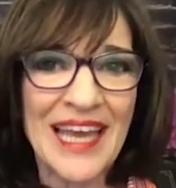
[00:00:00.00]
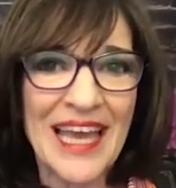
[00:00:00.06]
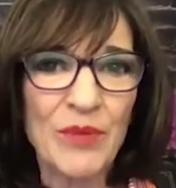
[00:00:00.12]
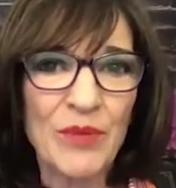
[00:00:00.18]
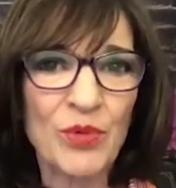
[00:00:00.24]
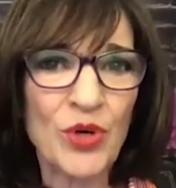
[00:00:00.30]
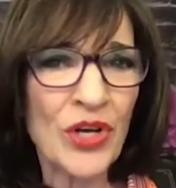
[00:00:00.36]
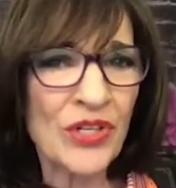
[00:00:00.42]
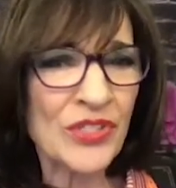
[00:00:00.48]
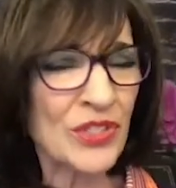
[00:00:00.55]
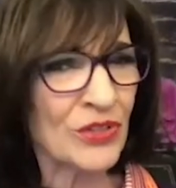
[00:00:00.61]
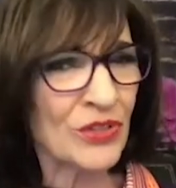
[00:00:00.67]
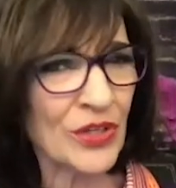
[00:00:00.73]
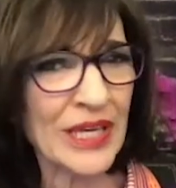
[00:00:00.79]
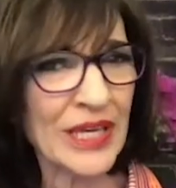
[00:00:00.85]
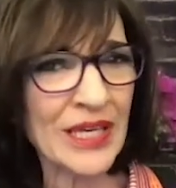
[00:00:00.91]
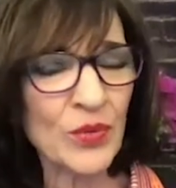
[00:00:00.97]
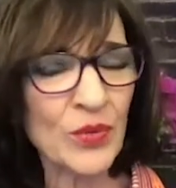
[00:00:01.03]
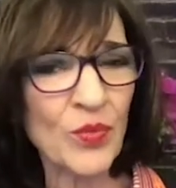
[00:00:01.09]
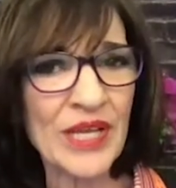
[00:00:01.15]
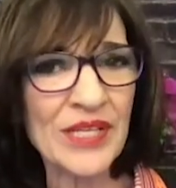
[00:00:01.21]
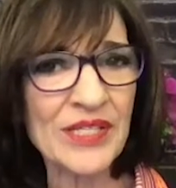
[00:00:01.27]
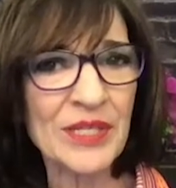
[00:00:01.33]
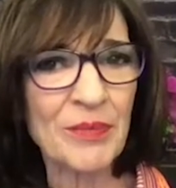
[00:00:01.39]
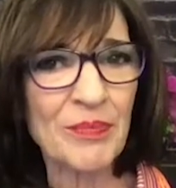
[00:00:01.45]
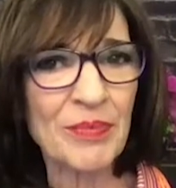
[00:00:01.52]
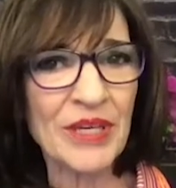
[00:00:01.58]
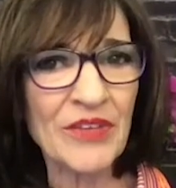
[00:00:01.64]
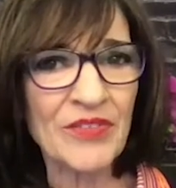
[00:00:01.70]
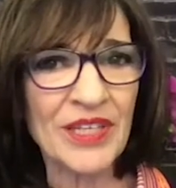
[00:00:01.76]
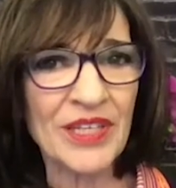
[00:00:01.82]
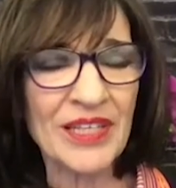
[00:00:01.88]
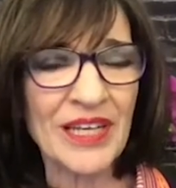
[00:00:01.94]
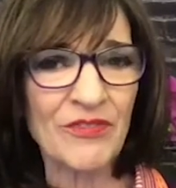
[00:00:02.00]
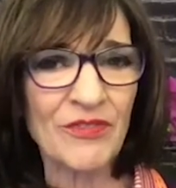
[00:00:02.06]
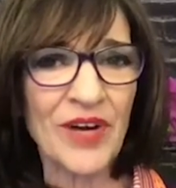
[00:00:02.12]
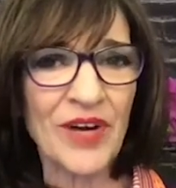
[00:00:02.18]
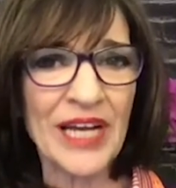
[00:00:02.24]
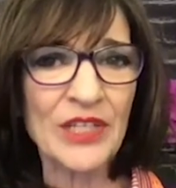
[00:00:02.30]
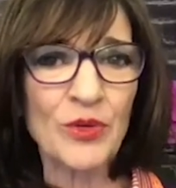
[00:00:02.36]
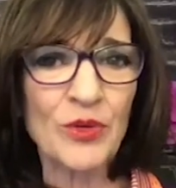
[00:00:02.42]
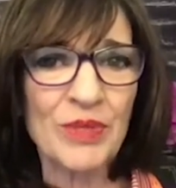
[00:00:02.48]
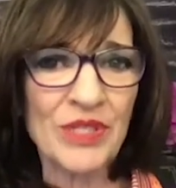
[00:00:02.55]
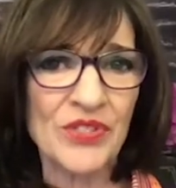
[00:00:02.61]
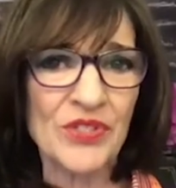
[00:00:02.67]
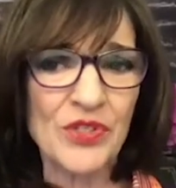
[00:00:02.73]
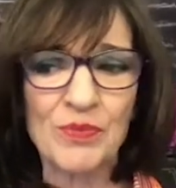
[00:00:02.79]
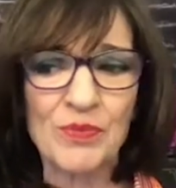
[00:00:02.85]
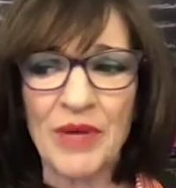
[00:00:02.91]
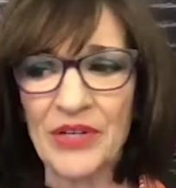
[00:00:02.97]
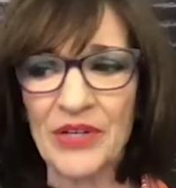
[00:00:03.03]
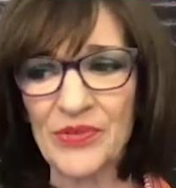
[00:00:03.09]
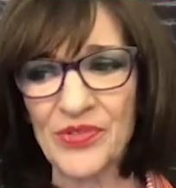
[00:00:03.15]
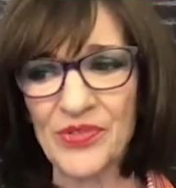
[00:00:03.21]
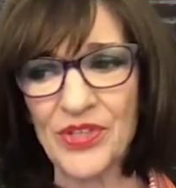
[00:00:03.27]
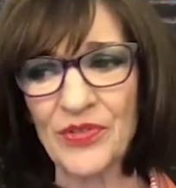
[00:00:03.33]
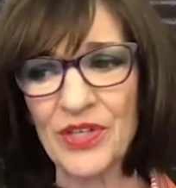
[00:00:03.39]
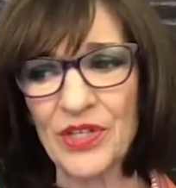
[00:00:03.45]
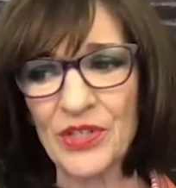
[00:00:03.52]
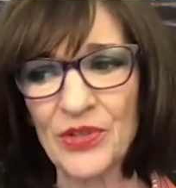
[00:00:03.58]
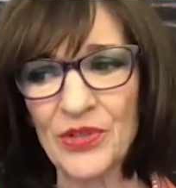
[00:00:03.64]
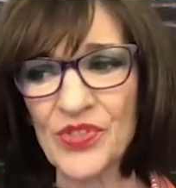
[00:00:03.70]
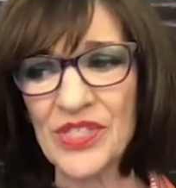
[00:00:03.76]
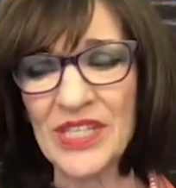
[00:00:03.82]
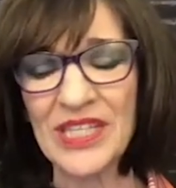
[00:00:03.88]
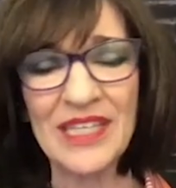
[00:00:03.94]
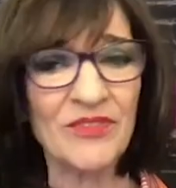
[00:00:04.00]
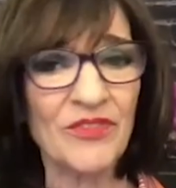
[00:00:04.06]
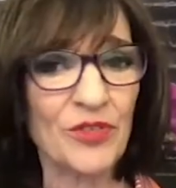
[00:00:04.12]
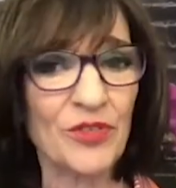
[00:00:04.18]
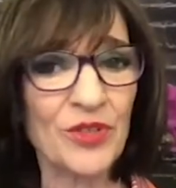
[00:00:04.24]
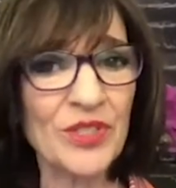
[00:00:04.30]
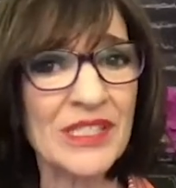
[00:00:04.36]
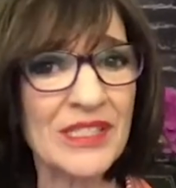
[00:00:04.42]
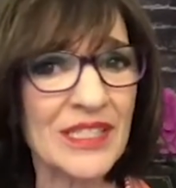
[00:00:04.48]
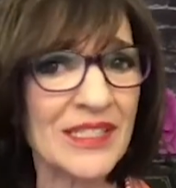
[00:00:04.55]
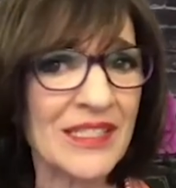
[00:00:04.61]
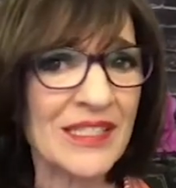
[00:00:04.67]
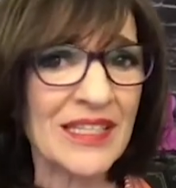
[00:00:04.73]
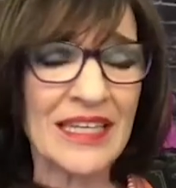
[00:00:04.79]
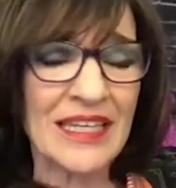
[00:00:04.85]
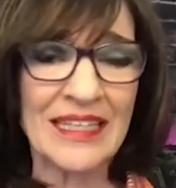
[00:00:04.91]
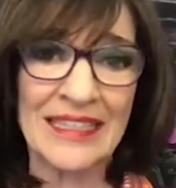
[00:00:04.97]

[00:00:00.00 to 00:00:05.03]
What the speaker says: And we're also looking at ways to pivot and find new business models so that you'll see, for instance,